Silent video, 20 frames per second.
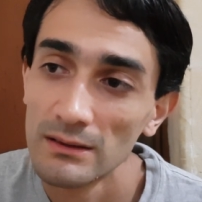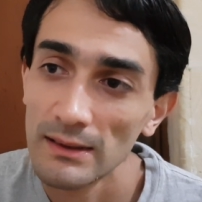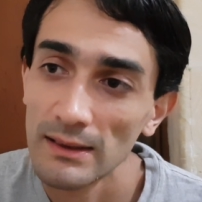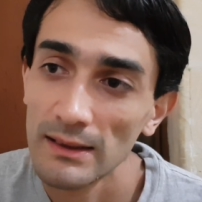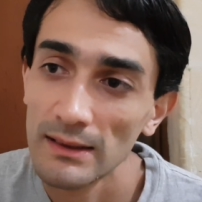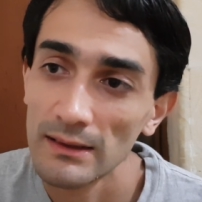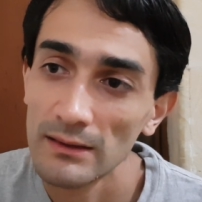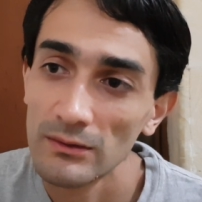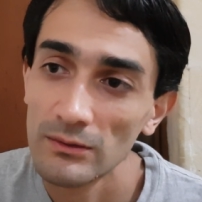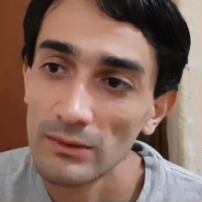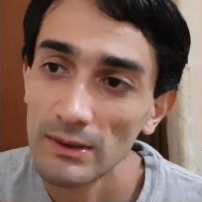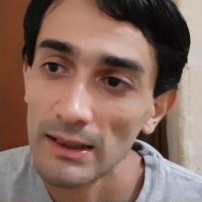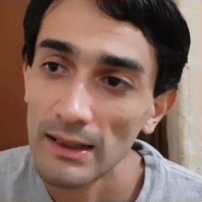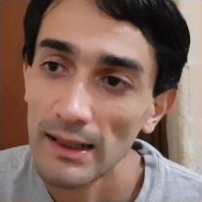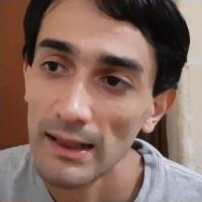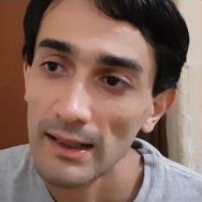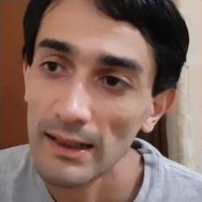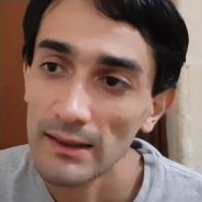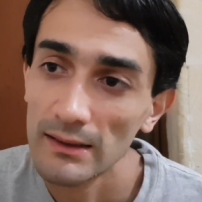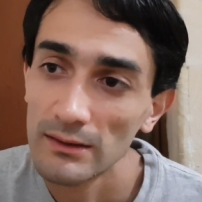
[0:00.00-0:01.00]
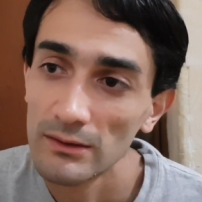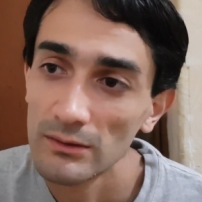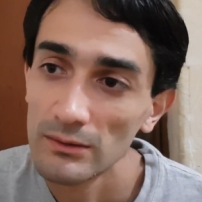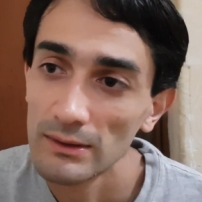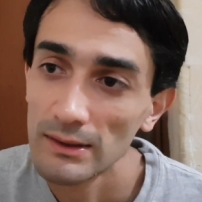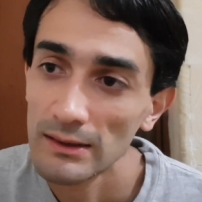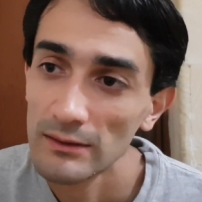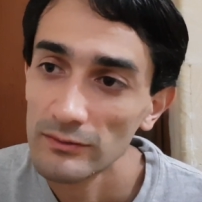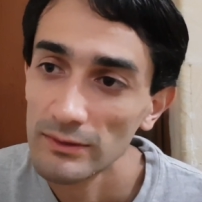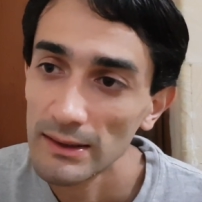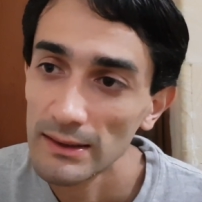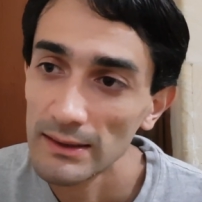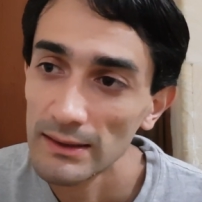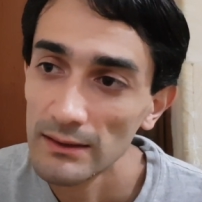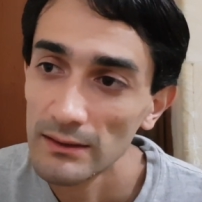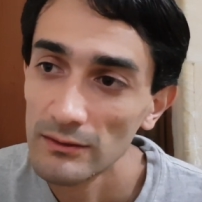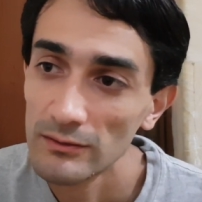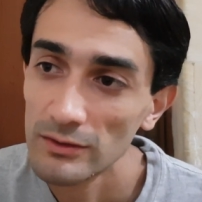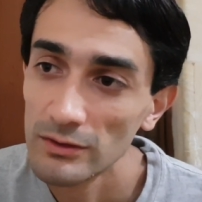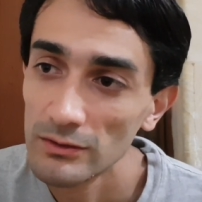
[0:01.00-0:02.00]
Anyway, I don't have any
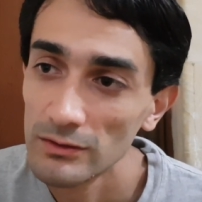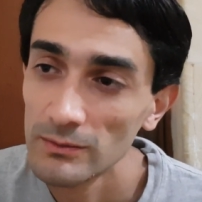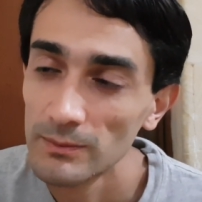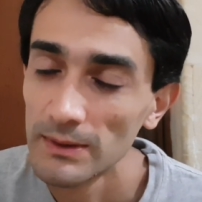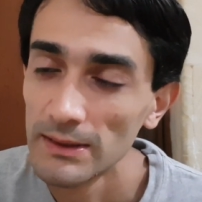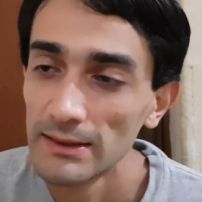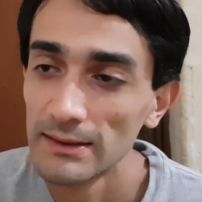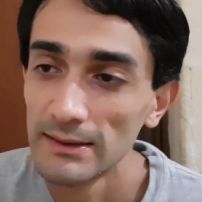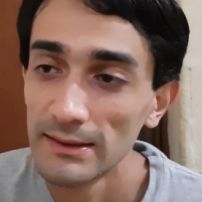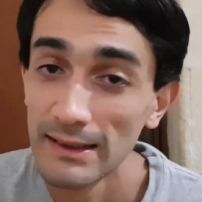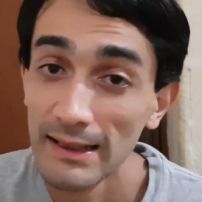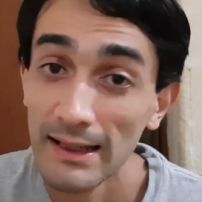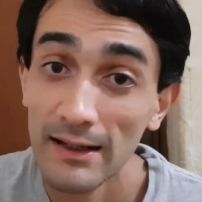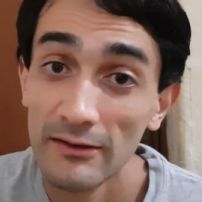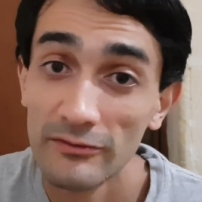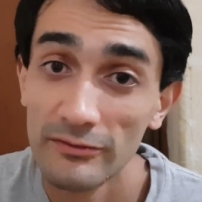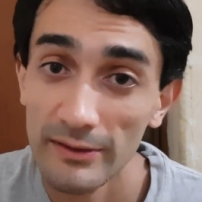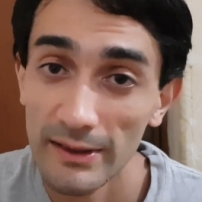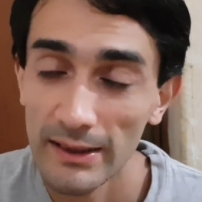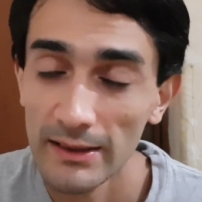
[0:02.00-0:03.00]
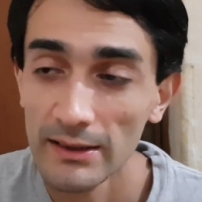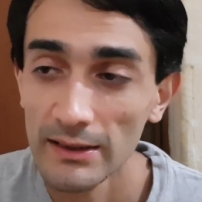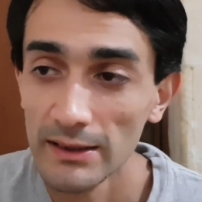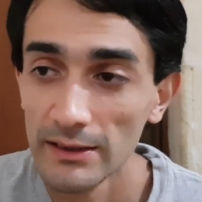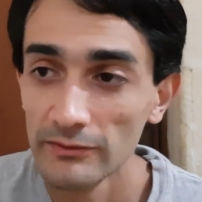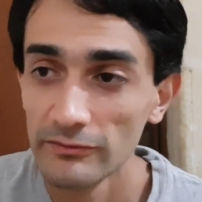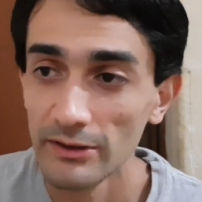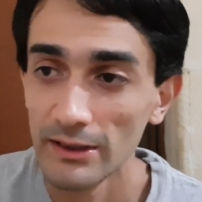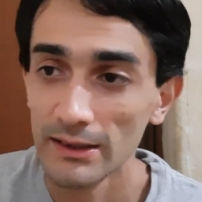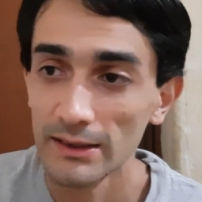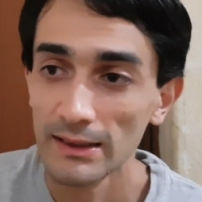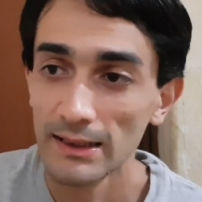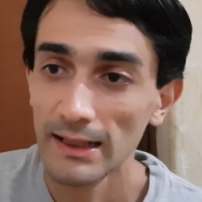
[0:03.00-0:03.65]
of those, but they are very, very